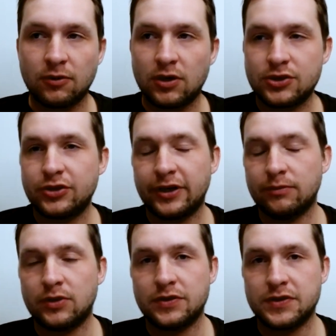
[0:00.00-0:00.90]
I watched
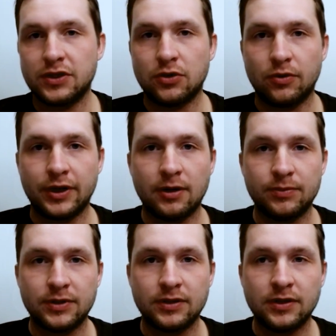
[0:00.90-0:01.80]
Dragon Ball Z growing
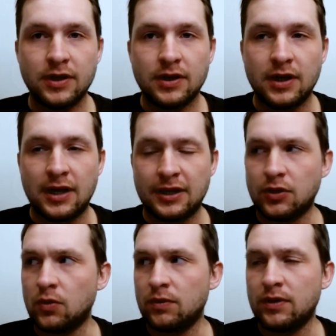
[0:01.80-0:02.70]
up, and I
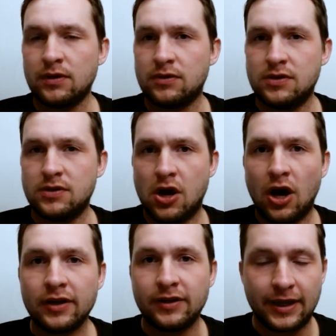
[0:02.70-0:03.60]
don't
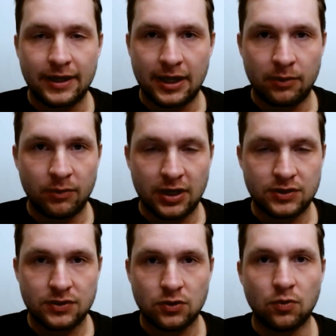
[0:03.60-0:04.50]
not like anime. I
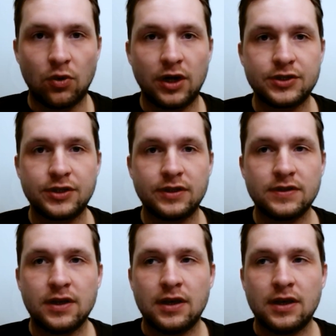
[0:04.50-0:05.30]
just don't watch it.